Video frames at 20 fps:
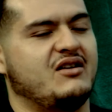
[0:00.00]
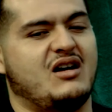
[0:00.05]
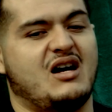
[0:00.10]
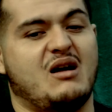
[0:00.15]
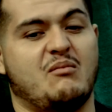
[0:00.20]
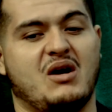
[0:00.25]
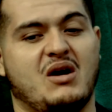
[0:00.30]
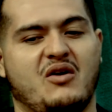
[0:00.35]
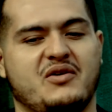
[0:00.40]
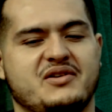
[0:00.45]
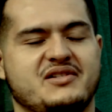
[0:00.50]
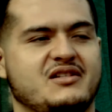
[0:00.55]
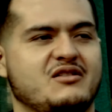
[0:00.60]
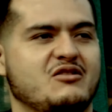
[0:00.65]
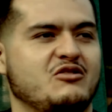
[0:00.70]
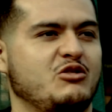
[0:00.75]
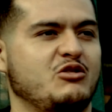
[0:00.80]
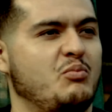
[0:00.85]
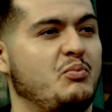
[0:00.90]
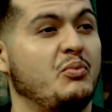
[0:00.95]
I'm always
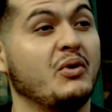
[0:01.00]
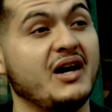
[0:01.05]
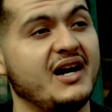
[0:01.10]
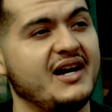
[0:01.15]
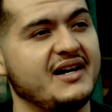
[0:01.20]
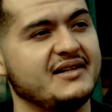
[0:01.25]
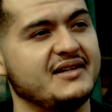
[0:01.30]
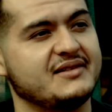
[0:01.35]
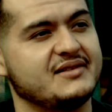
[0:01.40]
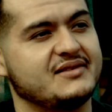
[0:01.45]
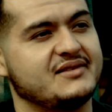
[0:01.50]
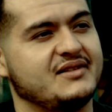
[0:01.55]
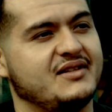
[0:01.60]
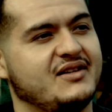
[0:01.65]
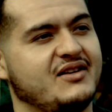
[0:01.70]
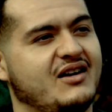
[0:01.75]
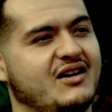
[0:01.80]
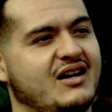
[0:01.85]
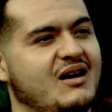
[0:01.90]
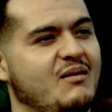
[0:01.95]
either depressed,
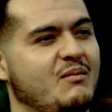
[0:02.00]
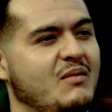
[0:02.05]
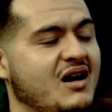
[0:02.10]
I'm